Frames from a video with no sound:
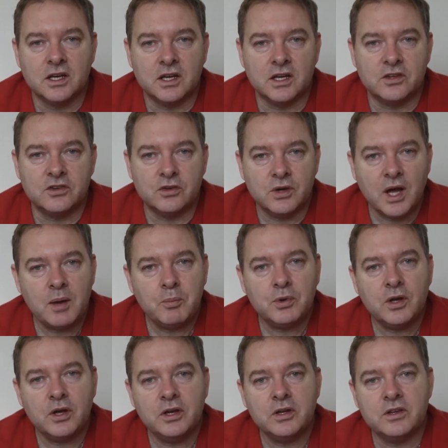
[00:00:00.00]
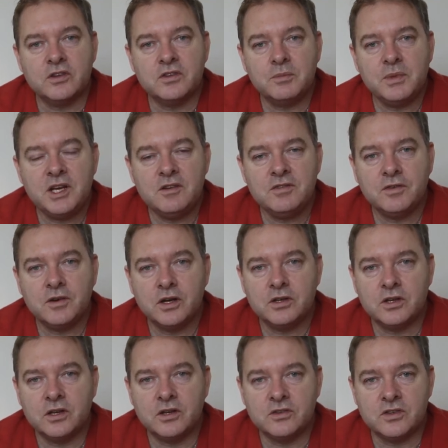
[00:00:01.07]
to upload as many
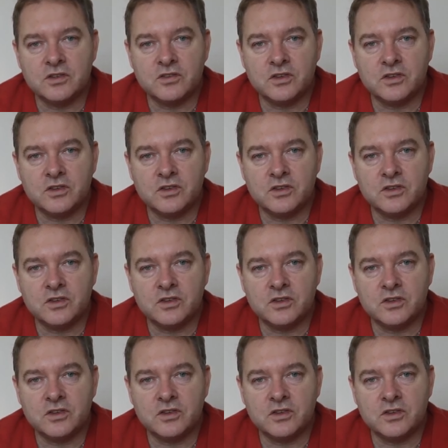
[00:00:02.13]
photos